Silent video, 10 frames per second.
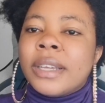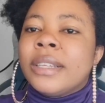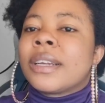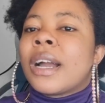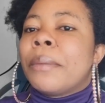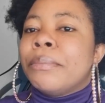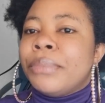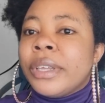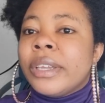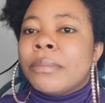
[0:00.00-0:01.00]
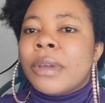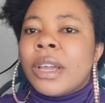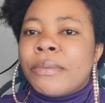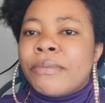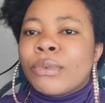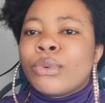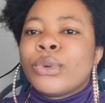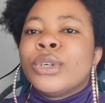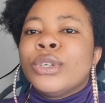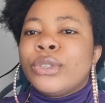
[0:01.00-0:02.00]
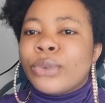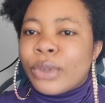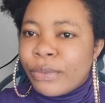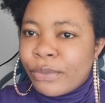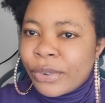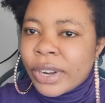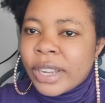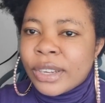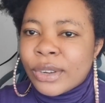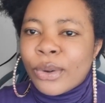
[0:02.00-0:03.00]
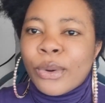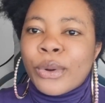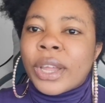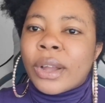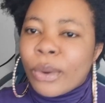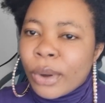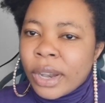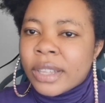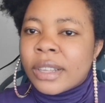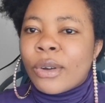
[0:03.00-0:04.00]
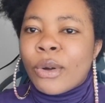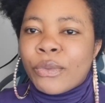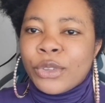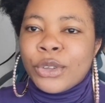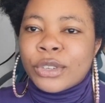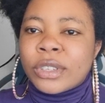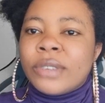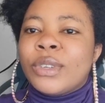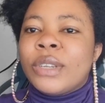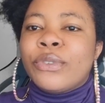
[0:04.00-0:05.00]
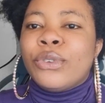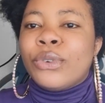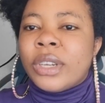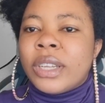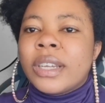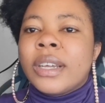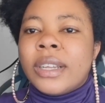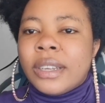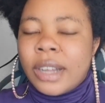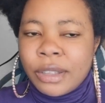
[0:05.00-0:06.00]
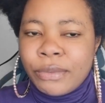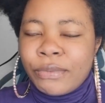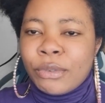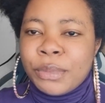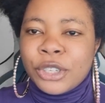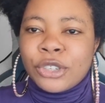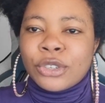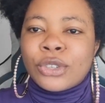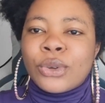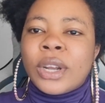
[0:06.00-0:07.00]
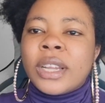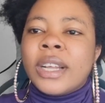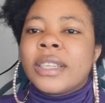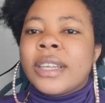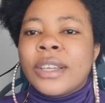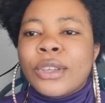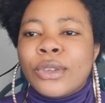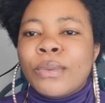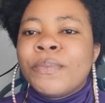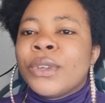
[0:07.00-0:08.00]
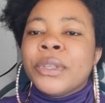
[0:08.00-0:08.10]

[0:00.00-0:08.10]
It can be helpful to a friend or a colleague of yours, even if you don't need that information. So elegant, thank you.